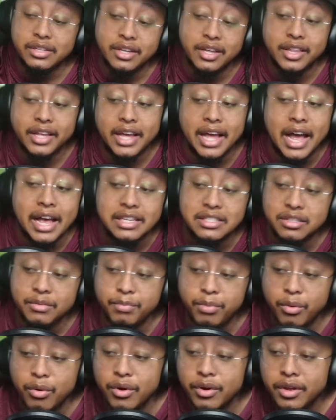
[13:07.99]
Another guy I
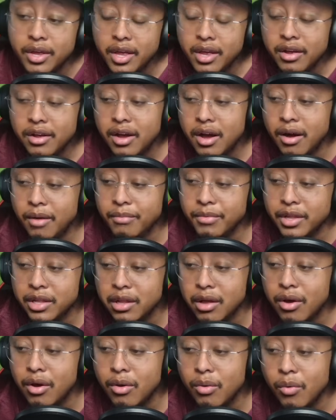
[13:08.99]
support the
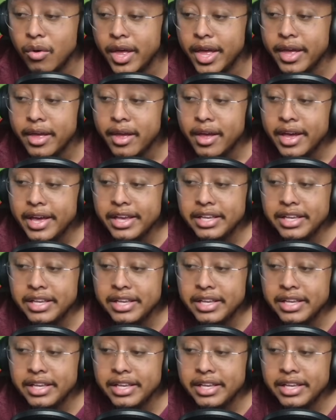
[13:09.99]
long way.